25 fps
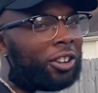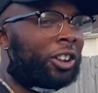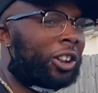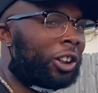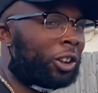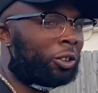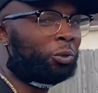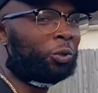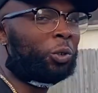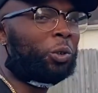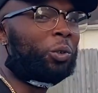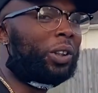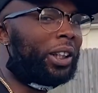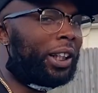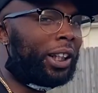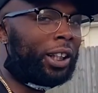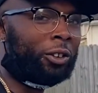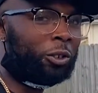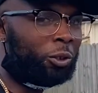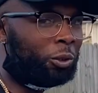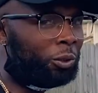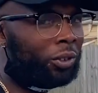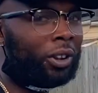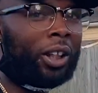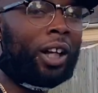cause Rue can't
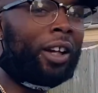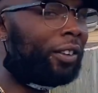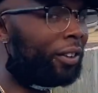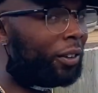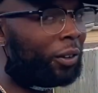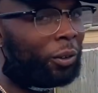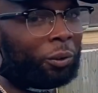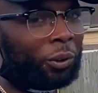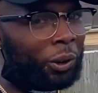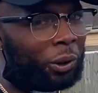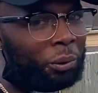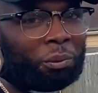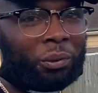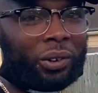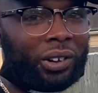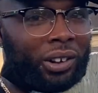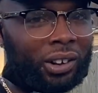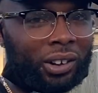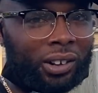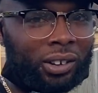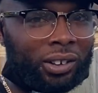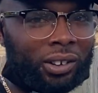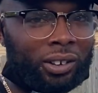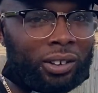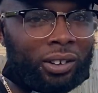do nothing with me.
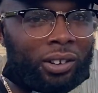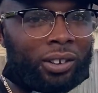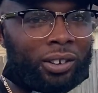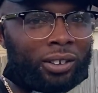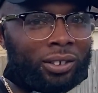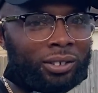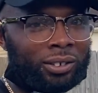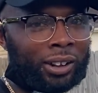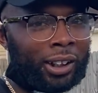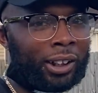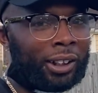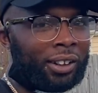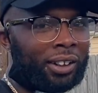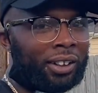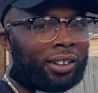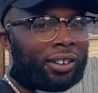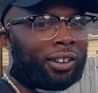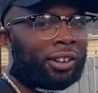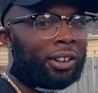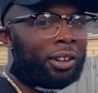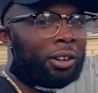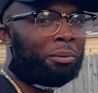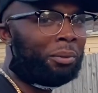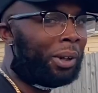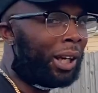Like.
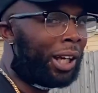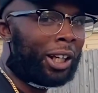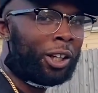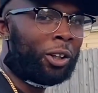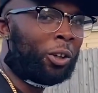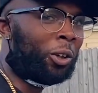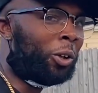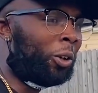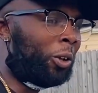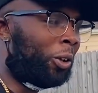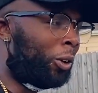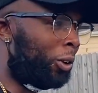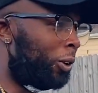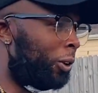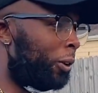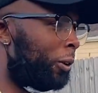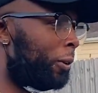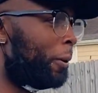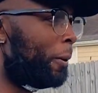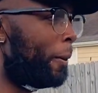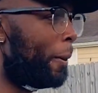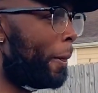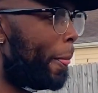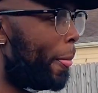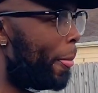Mm.
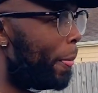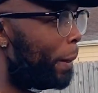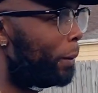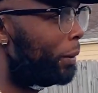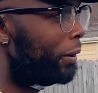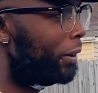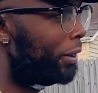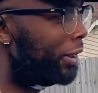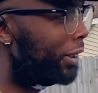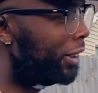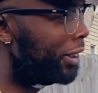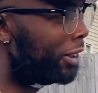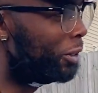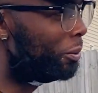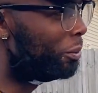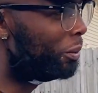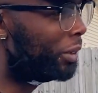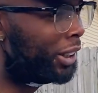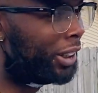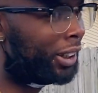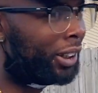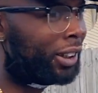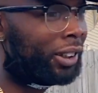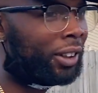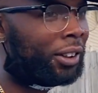
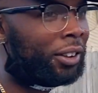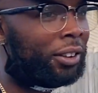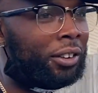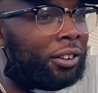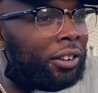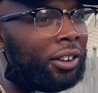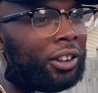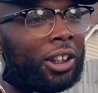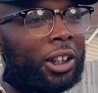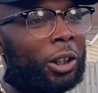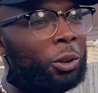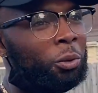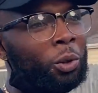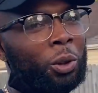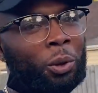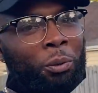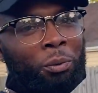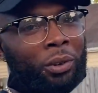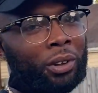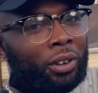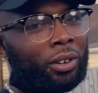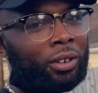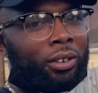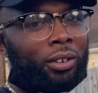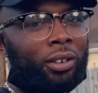Rubando, Rubando,
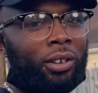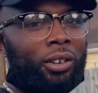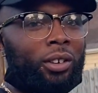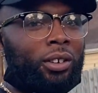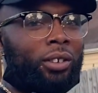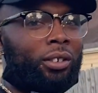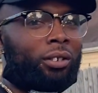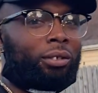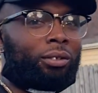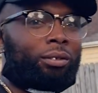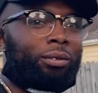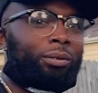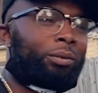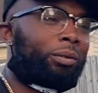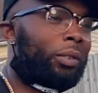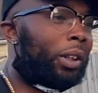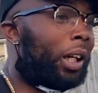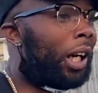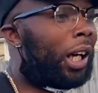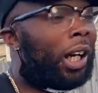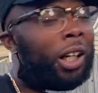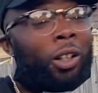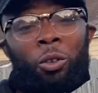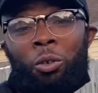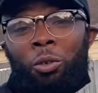good with them name
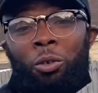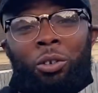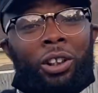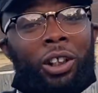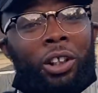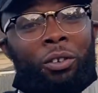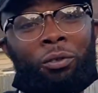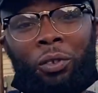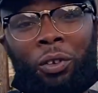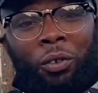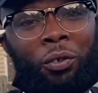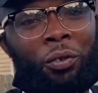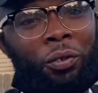flips, man.